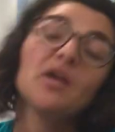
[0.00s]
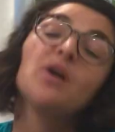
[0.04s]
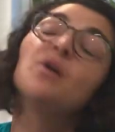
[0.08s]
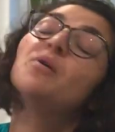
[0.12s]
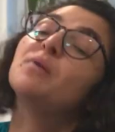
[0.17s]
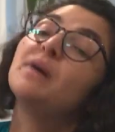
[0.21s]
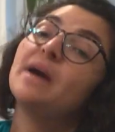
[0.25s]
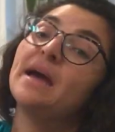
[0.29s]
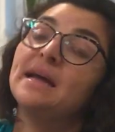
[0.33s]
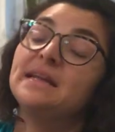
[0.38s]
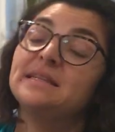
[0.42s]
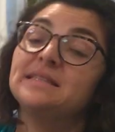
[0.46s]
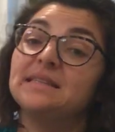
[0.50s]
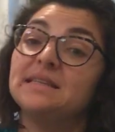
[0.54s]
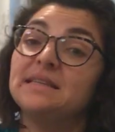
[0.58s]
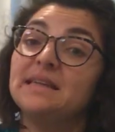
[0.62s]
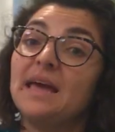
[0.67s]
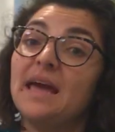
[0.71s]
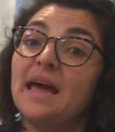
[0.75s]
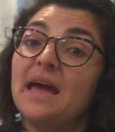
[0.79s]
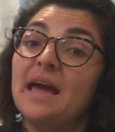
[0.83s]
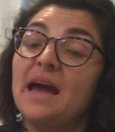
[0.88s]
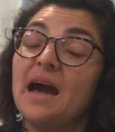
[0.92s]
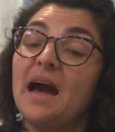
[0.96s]
Okay,
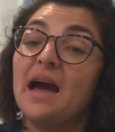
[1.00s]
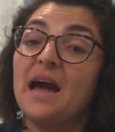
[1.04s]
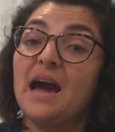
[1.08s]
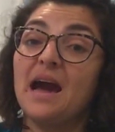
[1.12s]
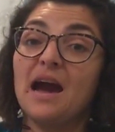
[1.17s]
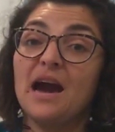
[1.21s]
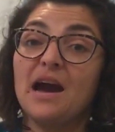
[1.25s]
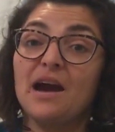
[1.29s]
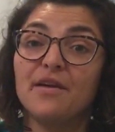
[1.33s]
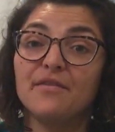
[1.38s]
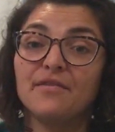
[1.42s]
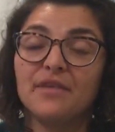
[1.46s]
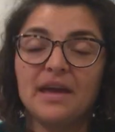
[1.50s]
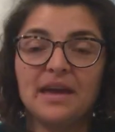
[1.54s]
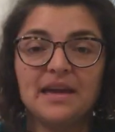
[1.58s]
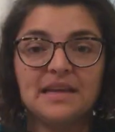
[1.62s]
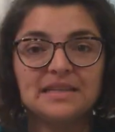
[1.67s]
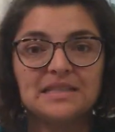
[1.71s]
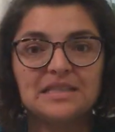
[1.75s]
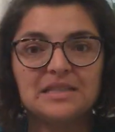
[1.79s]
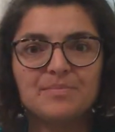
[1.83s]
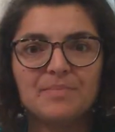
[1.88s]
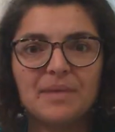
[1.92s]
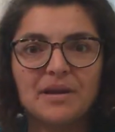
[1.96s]
today I have a
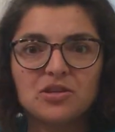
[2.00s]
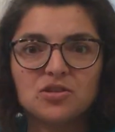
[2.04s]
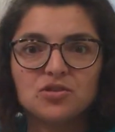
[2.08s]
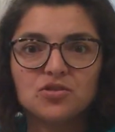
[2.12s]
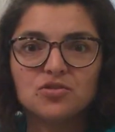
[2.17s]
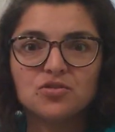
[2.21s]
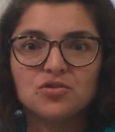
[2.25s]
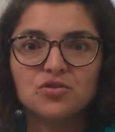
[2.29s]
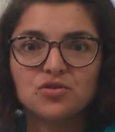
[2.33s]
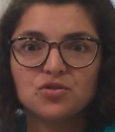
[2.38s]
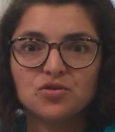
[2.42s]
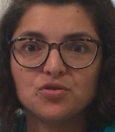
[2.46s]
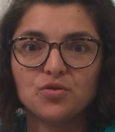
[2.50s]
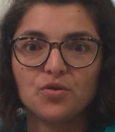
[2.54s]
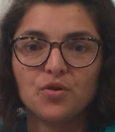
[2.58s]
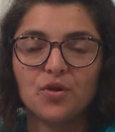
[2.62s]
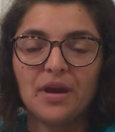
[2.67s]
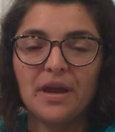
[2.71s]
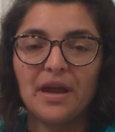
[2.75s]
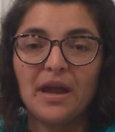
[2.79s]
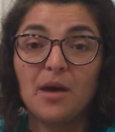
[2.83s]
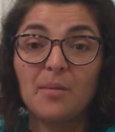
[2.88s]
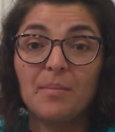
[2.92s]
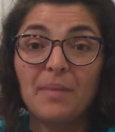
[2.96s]
special
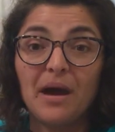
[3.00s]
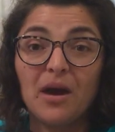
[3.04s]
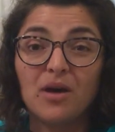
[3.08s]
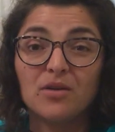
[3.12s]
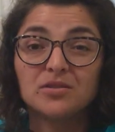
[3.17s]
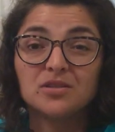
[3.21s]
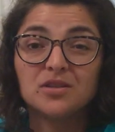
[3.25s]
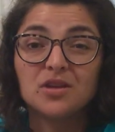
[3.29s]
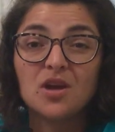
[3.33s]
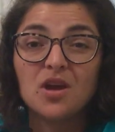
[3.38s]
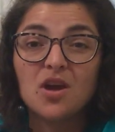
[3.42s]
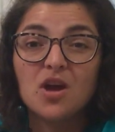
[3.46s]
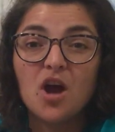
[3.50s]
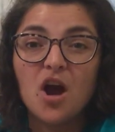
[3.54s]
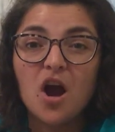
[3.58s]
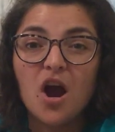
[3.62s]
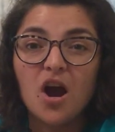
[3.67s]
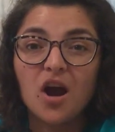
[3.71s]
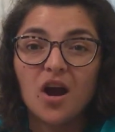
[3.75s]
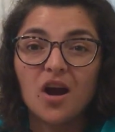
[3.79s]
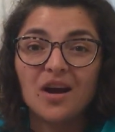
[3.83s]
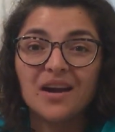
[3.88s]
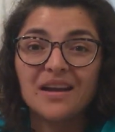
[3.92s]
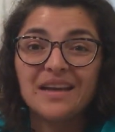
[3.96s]
story about
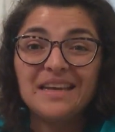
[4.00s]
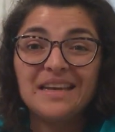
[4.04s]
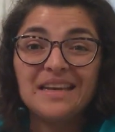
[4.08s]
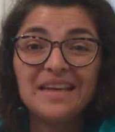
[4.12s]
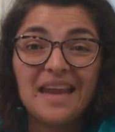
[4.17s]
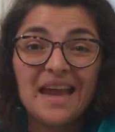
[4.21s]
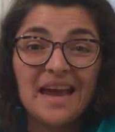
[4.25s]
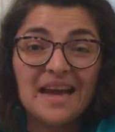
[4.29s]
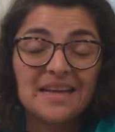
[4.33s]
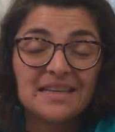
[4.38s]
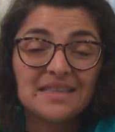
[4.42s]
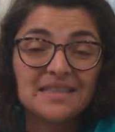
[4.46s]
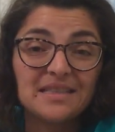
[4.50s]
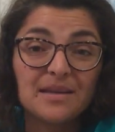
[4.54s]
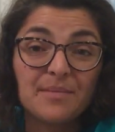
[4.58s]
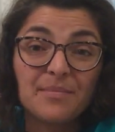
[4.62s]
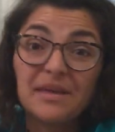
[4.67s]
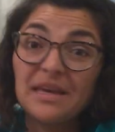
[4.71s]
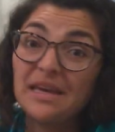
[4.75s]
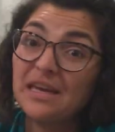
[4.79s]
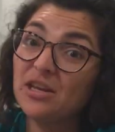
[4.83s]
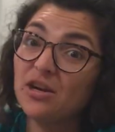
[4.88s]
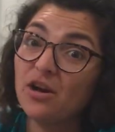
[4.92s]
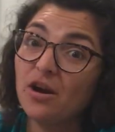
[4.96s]

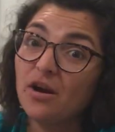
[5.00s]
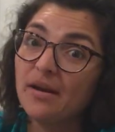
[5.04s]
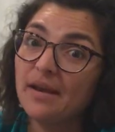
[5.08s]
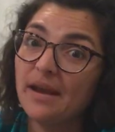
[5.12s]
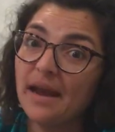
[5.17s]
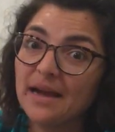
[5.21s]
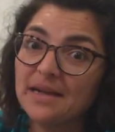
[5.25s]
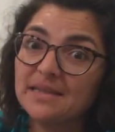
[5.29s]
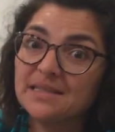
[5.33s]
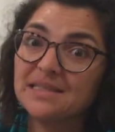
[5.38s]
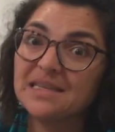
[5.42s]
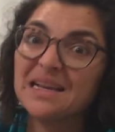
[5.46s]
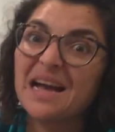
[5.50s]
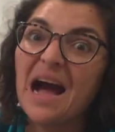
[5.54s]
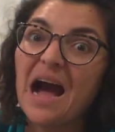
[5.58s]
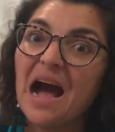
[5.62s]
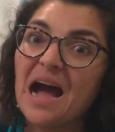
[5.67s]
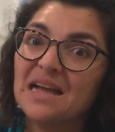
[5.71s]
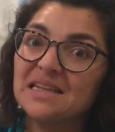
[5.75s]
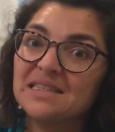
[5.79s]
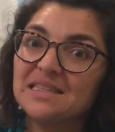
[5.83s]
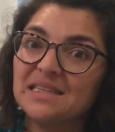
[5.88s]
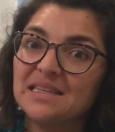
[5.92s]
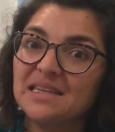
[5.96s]
something in our next
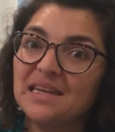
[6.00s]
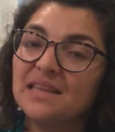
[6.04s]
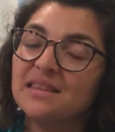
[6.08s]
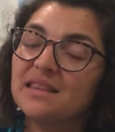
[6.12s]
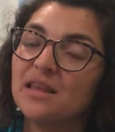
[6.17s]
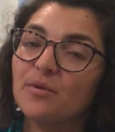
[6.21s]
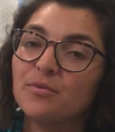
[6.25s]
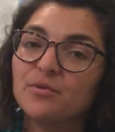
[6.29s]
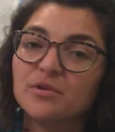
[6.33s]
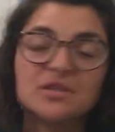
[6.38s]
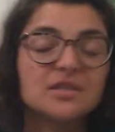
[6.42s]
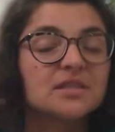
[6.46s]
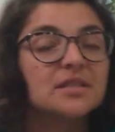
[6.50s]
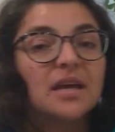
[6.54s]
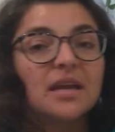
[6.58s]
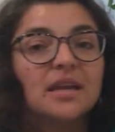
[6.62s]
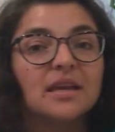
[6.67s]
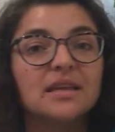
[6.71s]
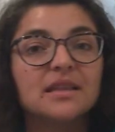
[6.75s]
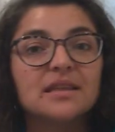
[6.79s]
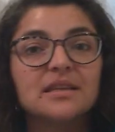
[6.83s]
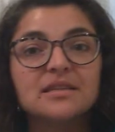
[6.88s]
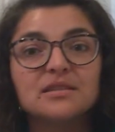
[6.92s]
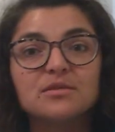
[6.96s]
continent that we're
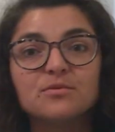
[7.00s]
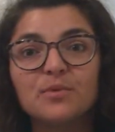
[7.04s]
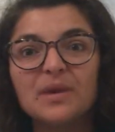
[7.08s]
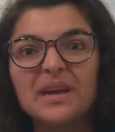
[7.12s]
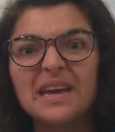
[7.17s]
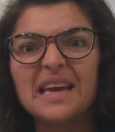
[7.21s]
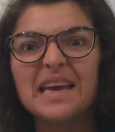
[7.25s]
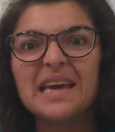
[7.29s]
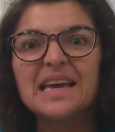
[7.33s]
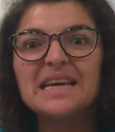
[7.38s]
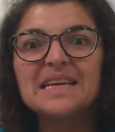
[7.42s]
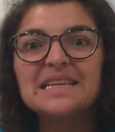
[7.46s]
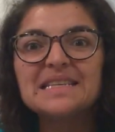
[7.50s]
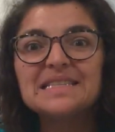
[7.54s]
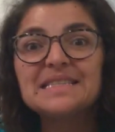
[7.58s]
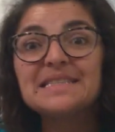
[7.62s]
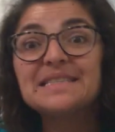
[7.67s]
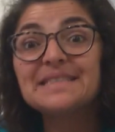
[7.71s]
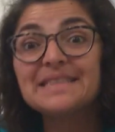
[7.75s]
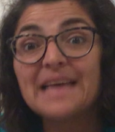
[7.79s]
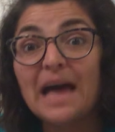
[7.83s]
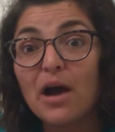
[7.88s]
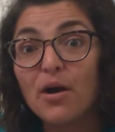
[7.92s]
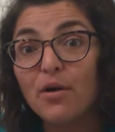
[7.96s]
studying this week.
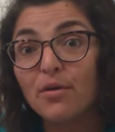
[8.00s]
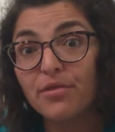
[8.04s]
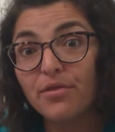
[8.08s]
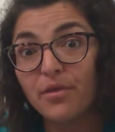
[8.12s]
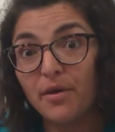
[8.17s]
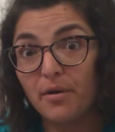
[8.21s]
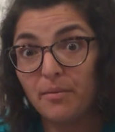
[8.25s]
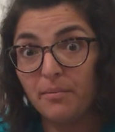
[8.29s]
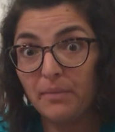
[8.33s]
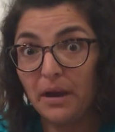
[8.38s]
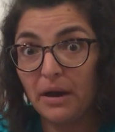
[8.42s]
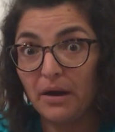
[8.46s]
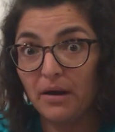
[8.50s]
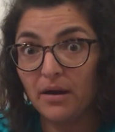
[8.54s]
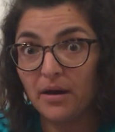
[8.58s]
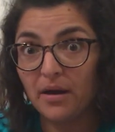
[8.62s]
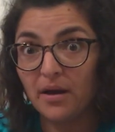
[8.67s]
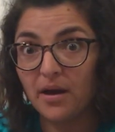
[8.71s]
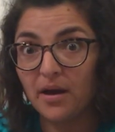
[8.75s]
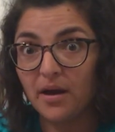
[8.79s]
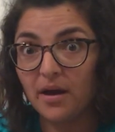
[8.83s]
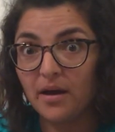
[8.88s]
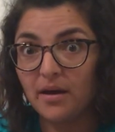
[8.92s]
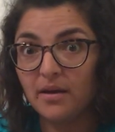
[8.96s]
South
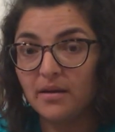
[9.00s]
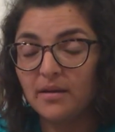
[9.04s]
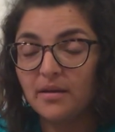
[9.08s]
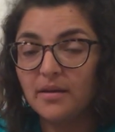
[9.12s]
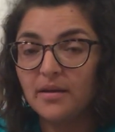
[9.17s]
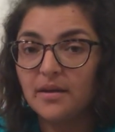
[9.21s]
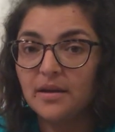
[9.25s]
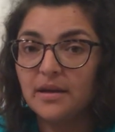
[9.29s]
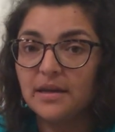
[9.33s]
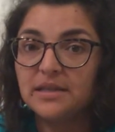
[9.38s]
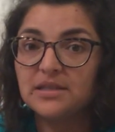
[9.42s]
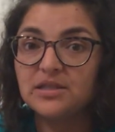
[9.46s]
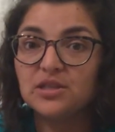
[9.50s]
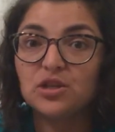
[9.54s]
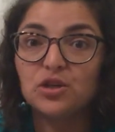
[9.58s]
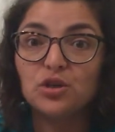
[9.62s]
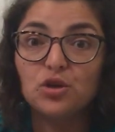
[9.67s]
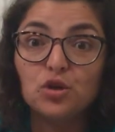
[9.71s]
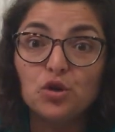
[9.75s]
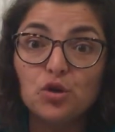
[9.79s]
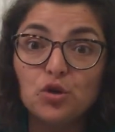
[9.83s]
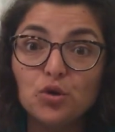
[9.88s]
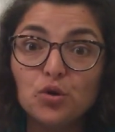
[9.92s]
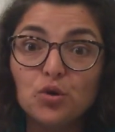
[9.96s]
America is the
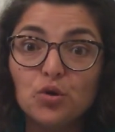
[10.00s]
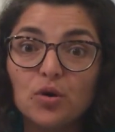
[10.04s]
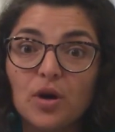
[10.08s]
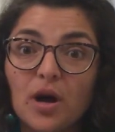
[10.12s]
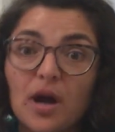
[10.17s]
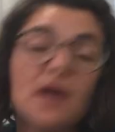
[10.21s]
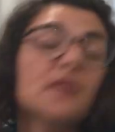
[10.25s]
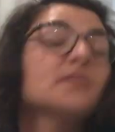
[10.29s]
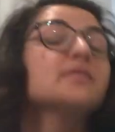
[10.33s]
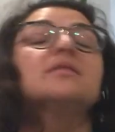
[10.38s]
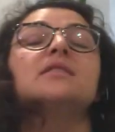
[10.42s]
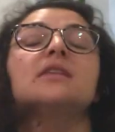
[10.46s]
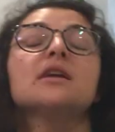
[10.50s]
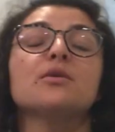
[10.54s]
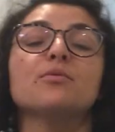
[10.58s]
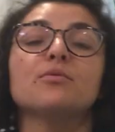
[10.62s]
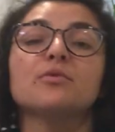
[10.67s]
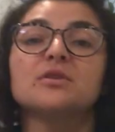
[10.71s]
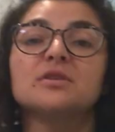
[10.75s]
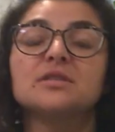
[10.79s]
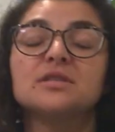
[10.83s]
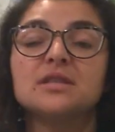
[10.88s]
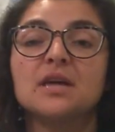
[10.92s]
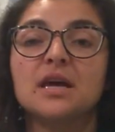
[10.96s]
new continent
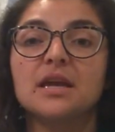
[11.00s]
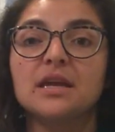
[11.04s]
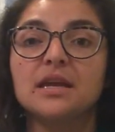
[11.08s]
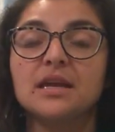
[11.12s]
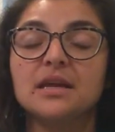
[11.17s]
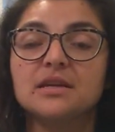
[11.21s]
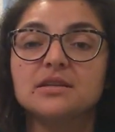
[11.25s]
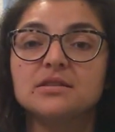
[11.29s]
we're studying.